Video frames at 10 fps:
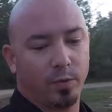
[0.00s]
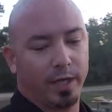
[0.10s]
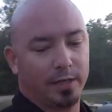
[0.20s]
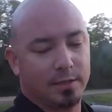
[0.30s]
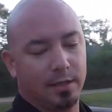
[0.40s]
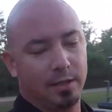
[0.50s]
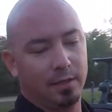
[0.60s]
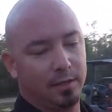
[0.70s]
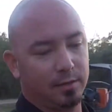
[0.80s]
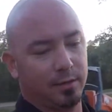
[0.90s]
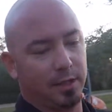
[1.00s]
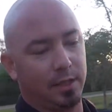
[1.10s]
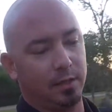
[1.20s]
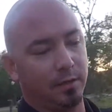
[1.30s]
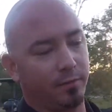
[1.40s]
we get
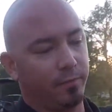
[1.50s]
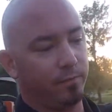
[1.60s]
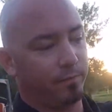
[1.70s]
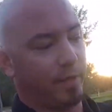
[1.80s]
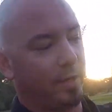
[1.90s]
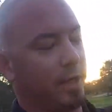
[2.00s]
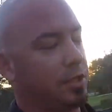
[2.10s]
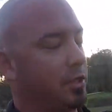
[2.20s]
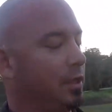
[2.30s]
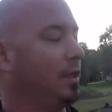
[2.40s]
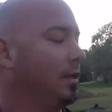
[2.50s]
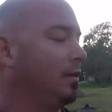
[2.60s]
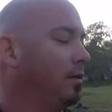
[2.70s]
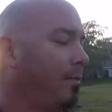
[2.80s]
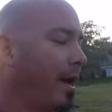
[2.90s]
the foundation
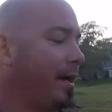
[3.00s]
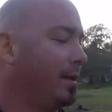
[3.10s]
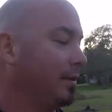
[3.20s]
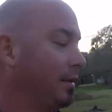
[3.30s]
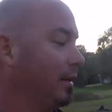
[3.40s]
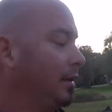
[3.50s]
in, mat in,